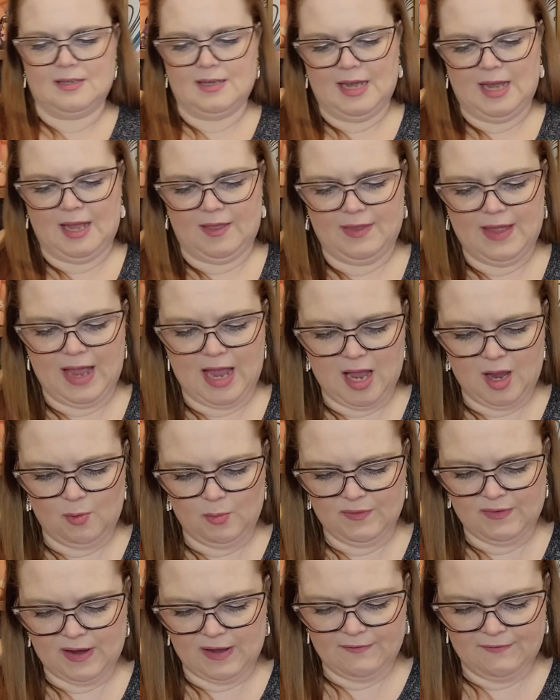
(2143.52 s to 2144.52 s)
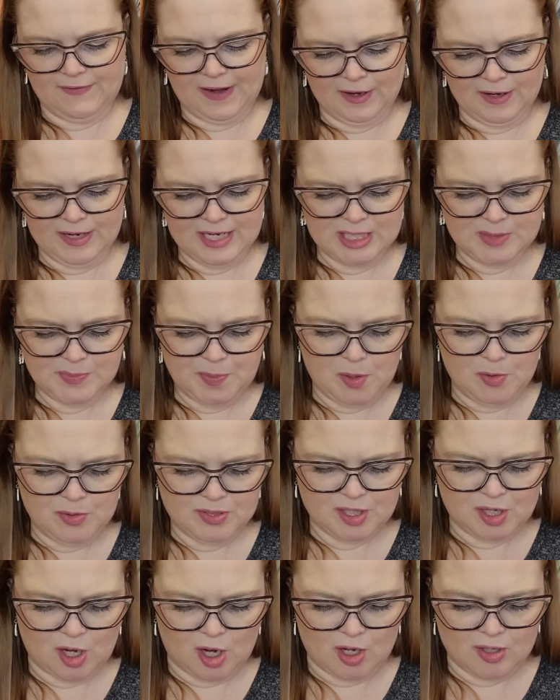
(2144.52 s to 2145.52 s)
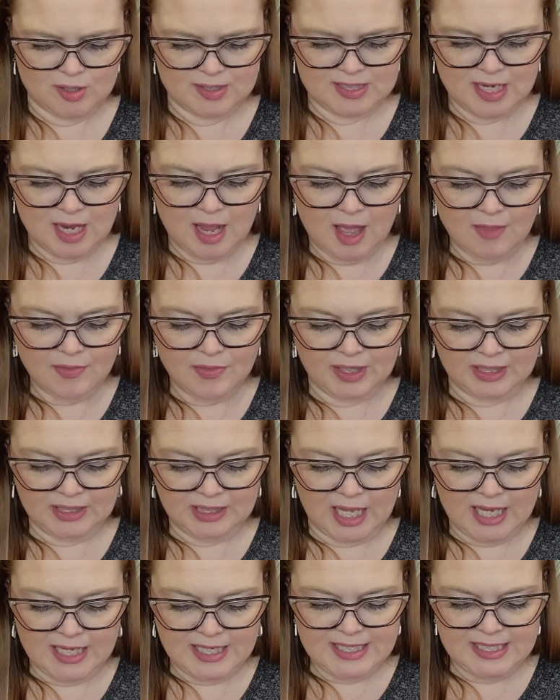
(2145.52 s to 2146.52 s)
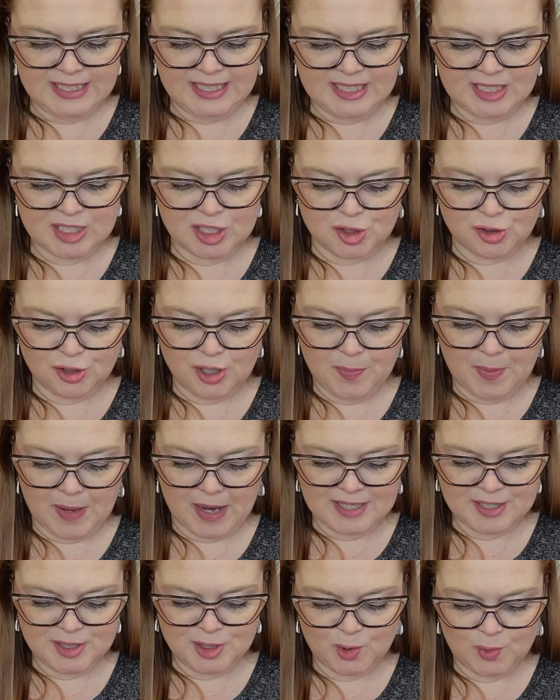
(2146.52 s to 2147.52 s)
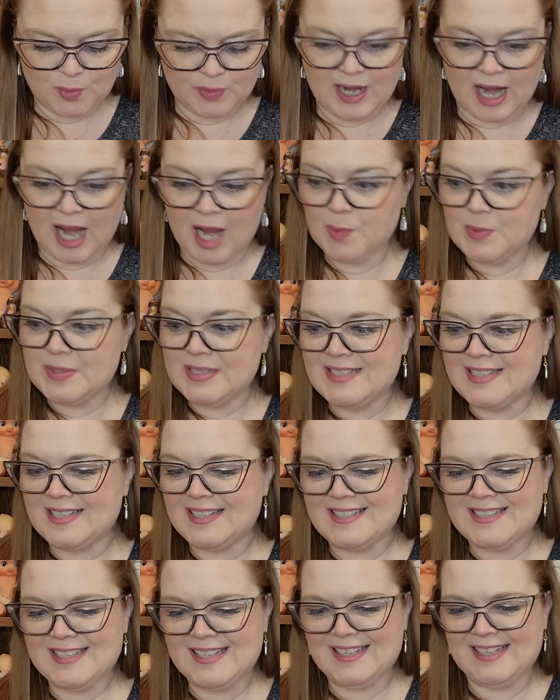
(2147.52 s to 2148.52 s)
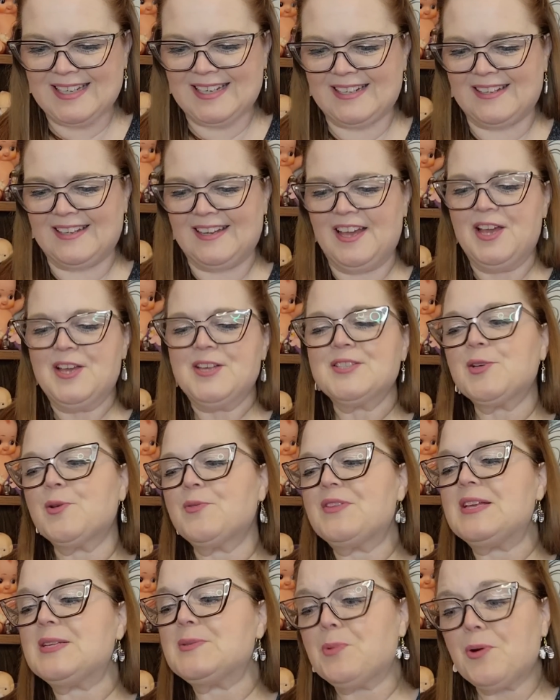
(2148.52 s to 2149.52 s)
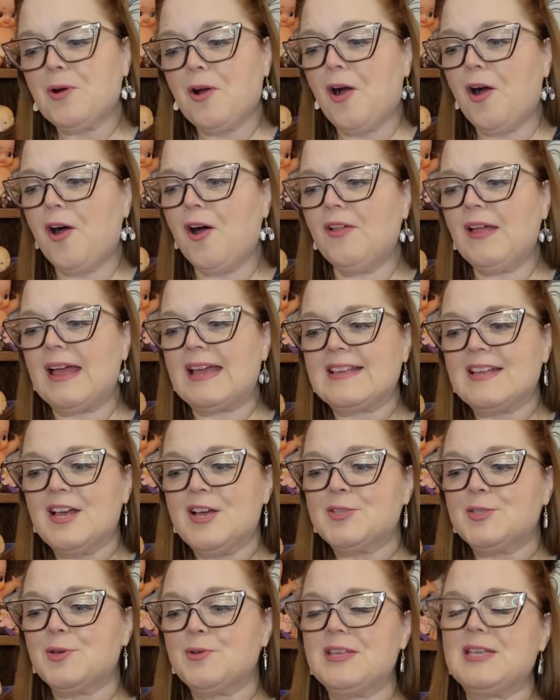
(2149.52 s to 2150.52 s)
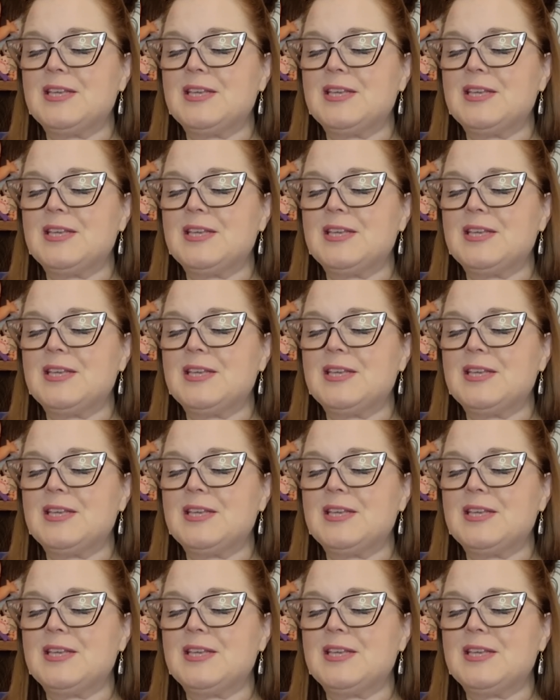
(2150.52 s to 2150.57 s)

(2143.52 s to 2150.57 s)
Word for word: And now we've got various postcards. The London is a trip I took when I was 16. So these were all like, so